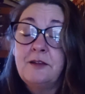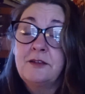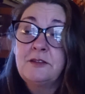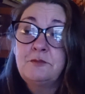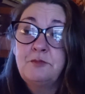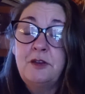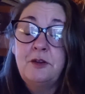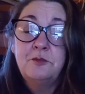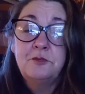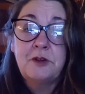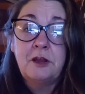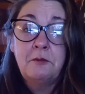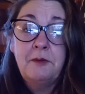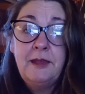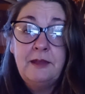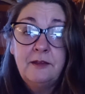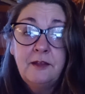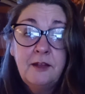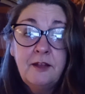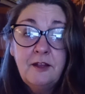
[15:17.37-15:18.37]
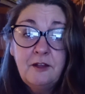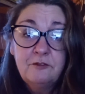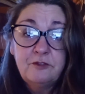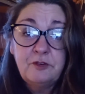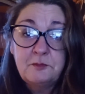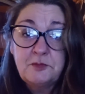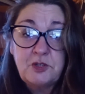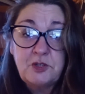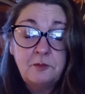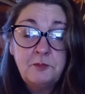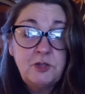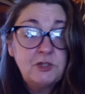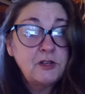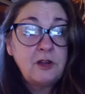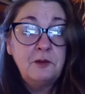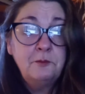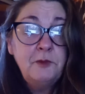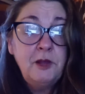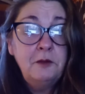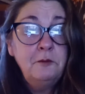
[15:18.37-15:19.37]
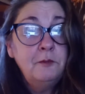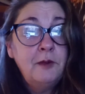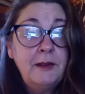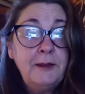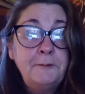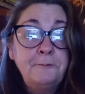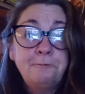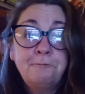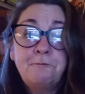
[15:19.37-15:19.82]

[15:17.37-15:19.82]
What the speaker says: because we all do it from time to time, don't we?